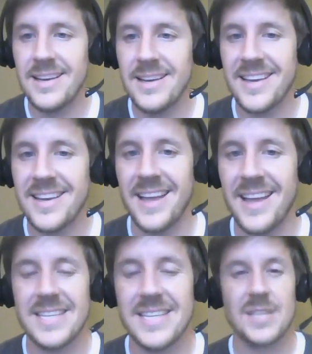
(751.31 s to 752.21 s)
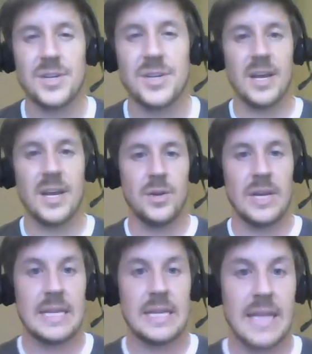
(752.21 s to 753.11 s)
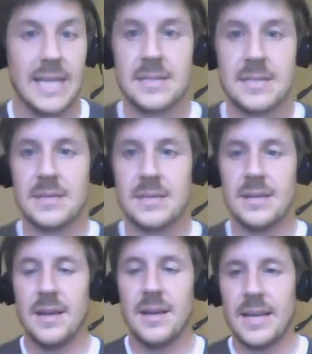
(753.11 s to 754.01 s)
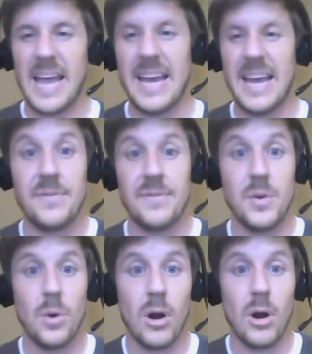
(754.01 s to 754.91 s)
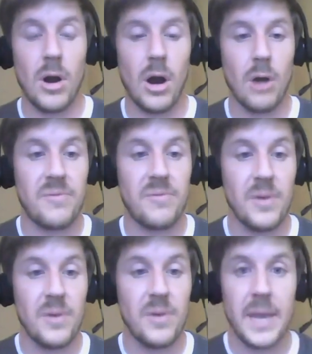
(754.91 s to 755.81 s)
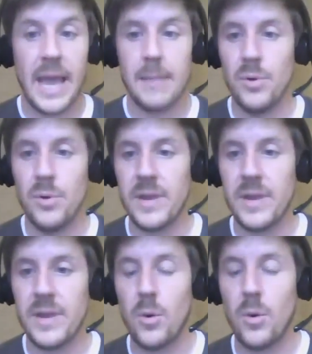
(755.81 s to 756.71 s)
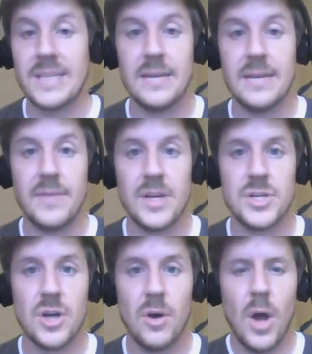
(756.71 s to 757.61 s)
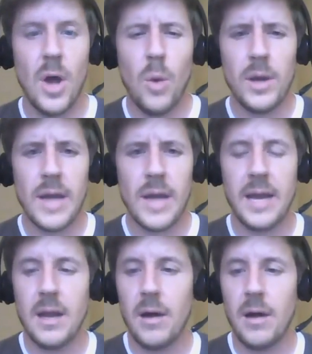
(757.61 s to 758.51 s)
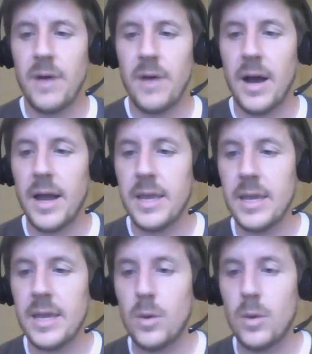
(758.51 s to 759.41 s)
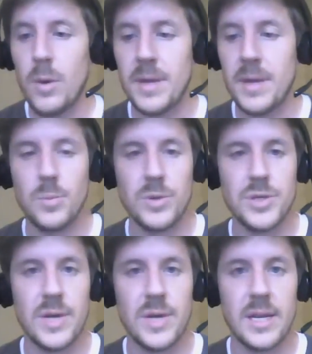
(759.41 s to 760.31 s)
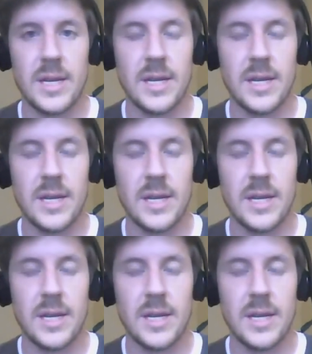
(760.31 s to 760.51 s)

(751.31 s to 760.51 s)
Okay, so yes, you need you need lights. Okay, and if you are are filming a movie or a TV show, what kind of equipment would you need?